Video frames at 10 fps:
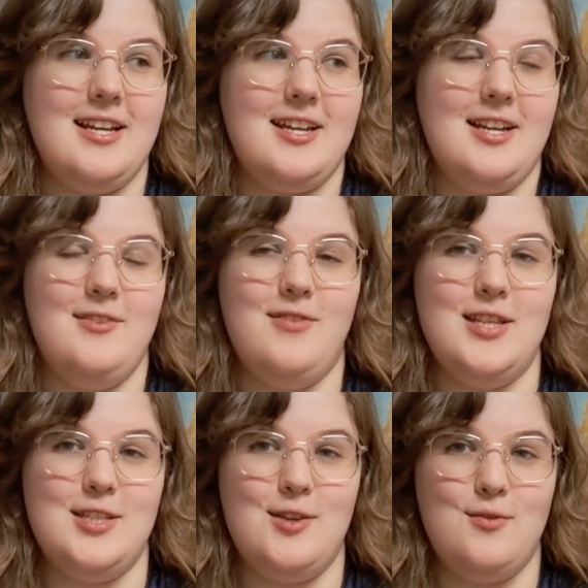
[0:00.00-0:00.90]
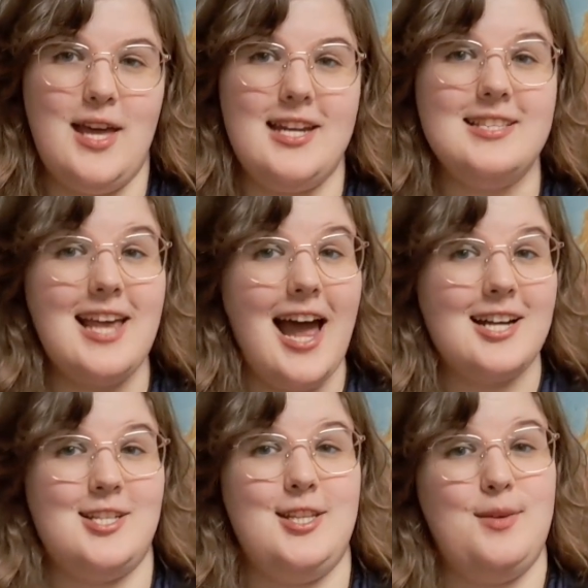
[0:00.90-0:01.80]
convince you that it's
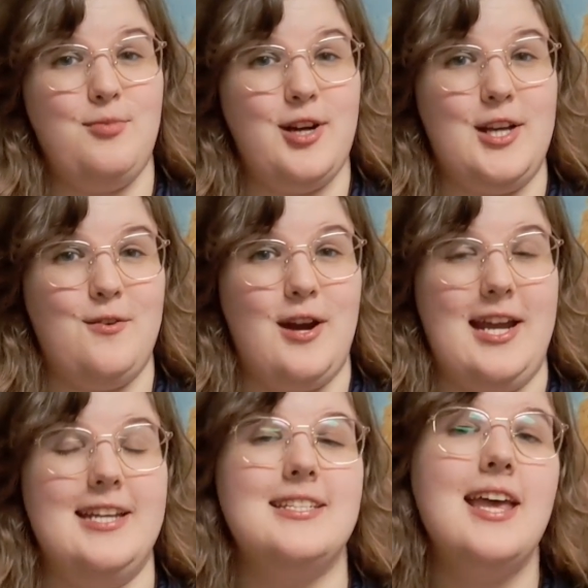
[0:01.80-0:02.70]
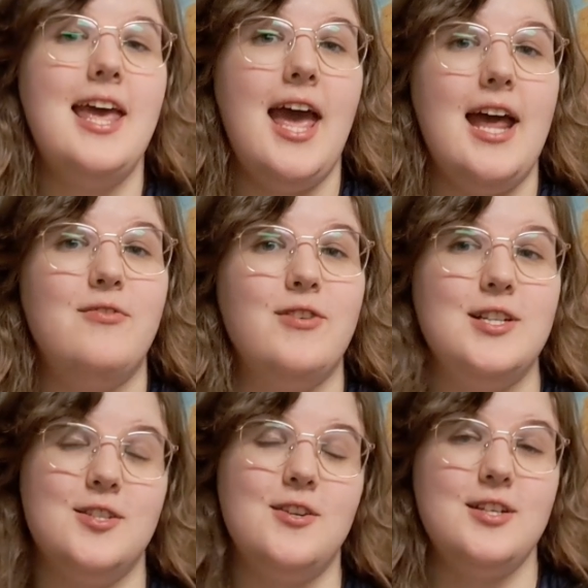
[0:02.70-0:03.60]
actually pretty great. And for a
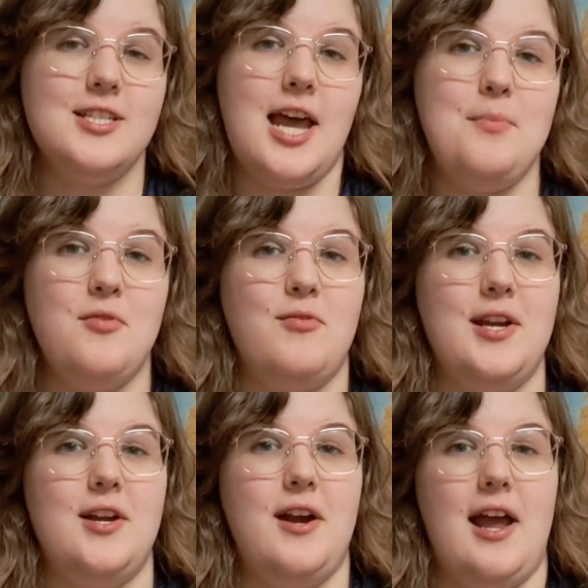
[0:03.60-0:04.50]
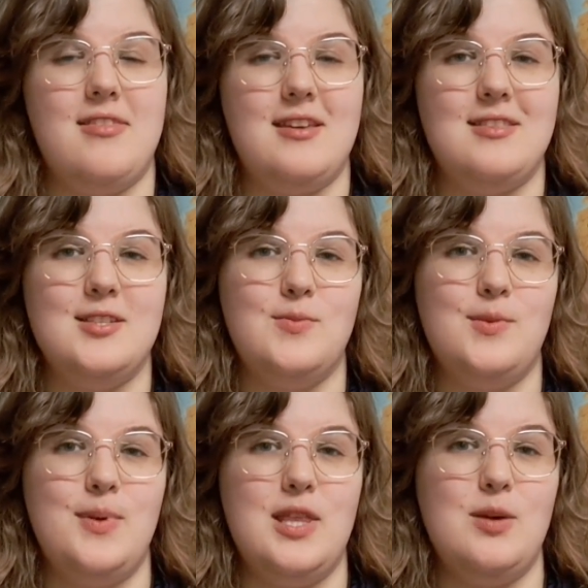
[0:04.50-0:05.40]
certain type of reader, I think this
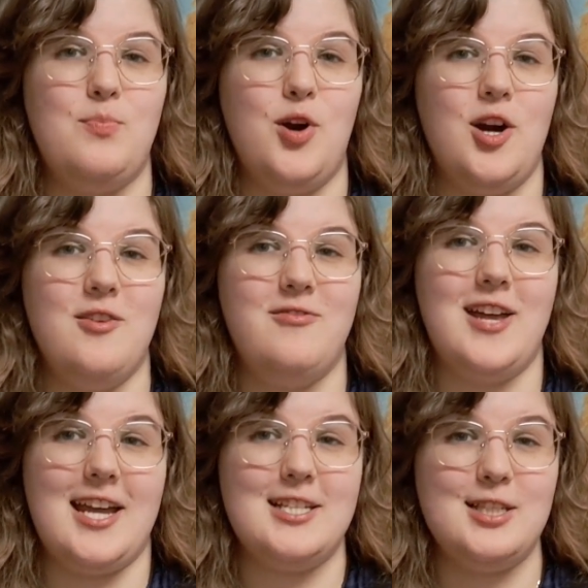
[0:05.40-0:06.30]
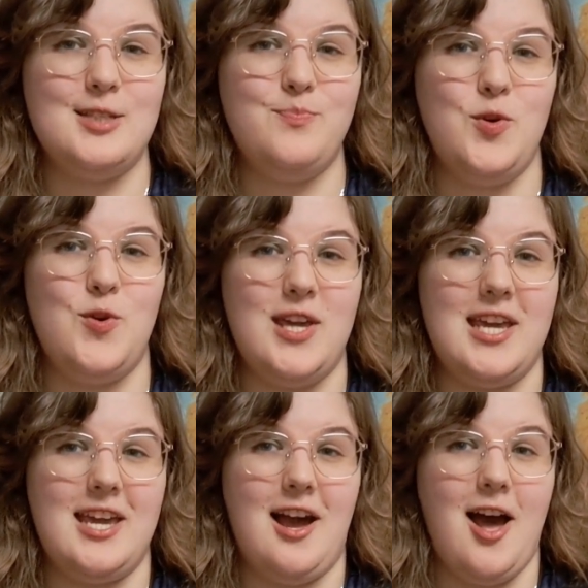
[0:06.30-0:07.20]
would be the perfect
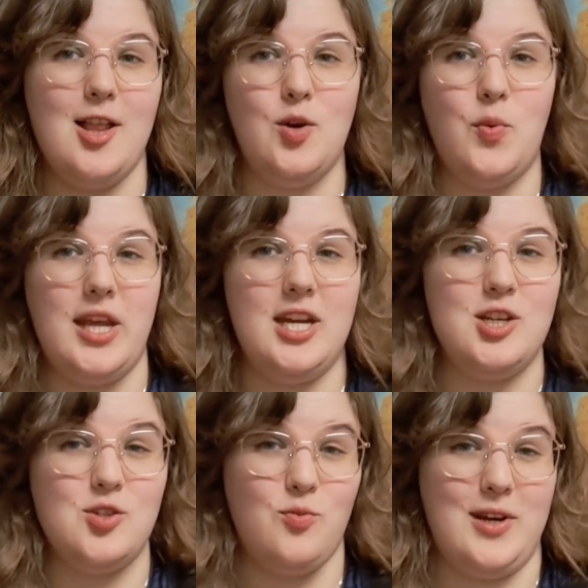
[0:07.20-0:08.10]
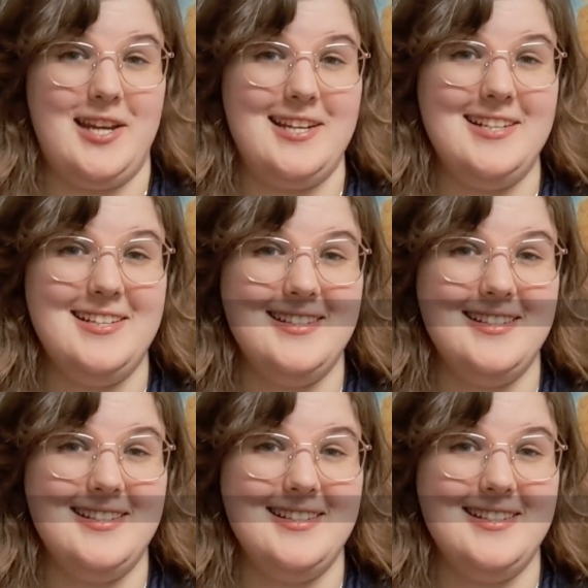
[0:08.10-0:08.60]
spooky Halloweenish read.